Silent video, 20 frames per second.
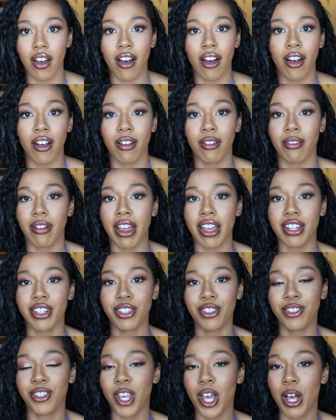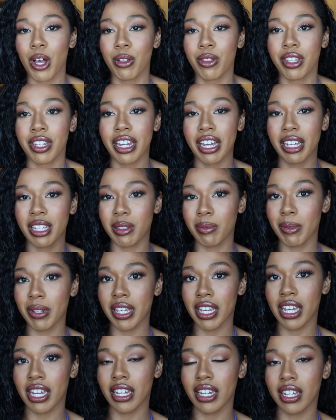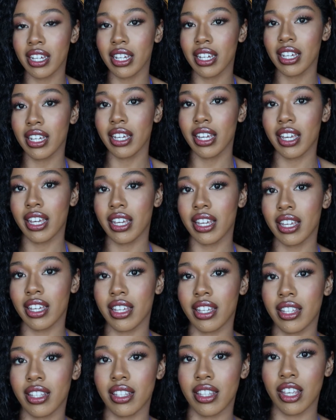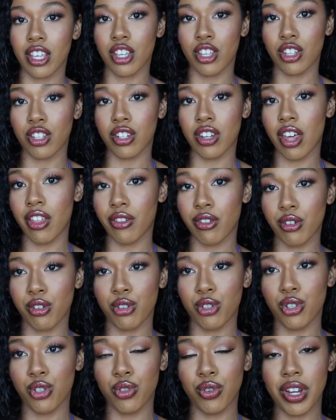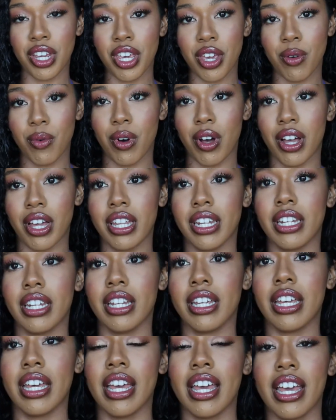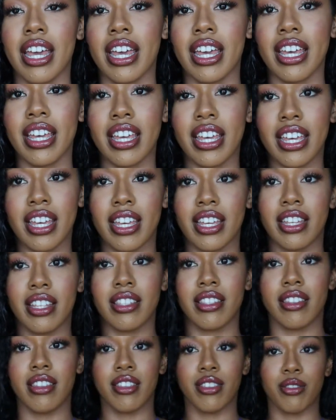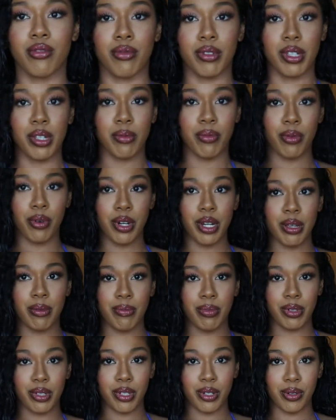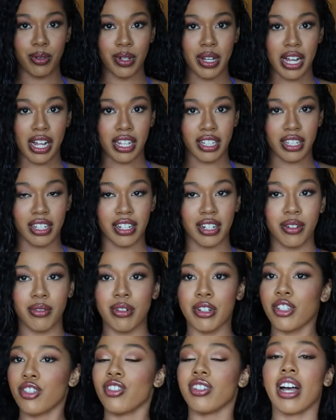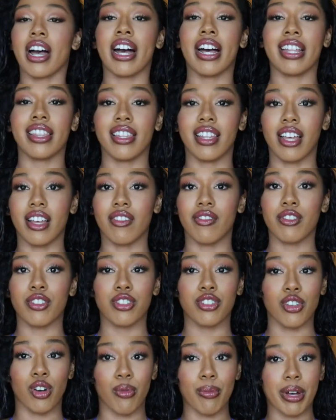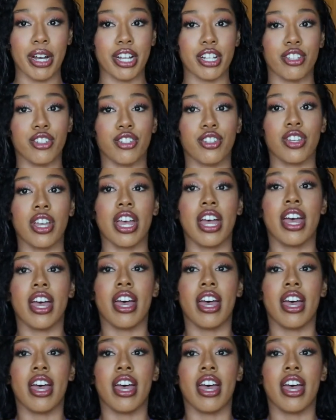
All right, so the next bikini is another stringy one. It is this really pretty blue color, which I love so much.